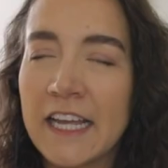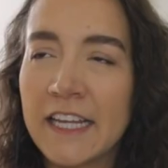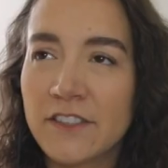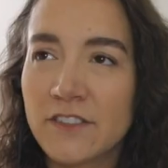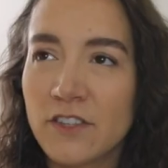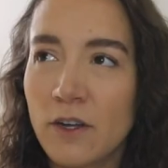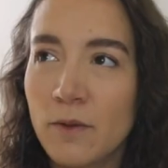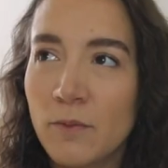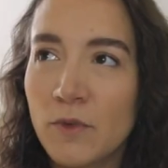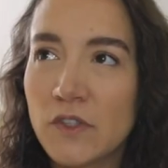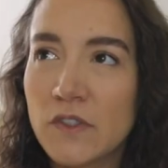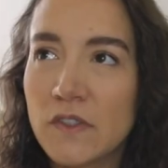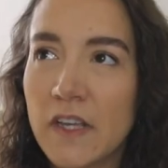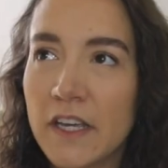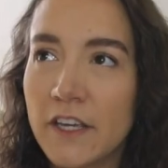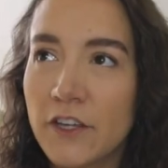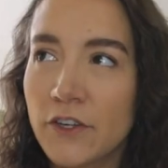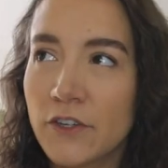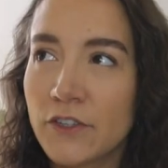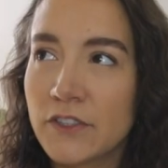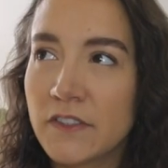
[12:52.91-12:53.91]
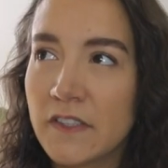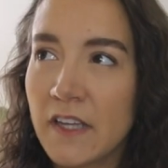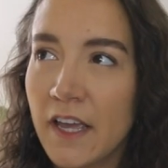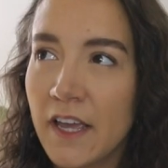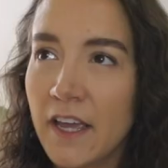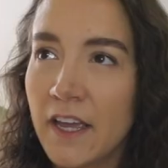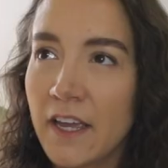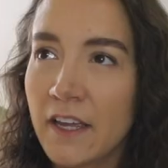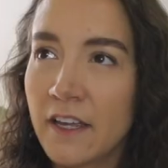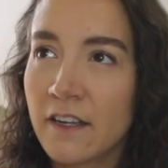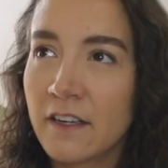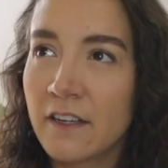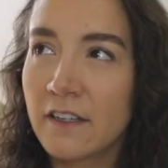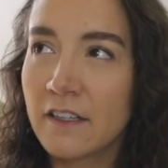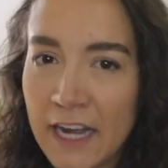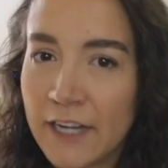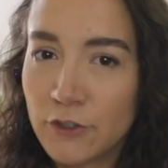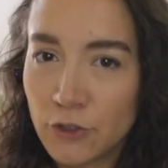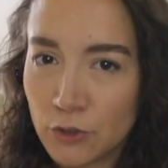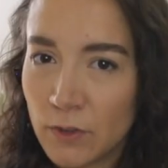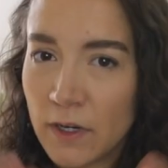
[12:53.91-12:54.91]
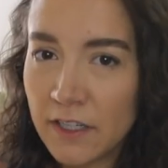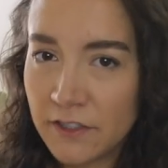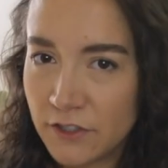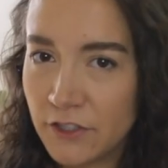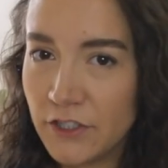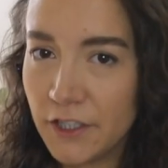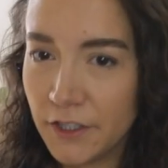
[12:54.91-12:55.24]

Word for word: It's almost like you're saying, I trust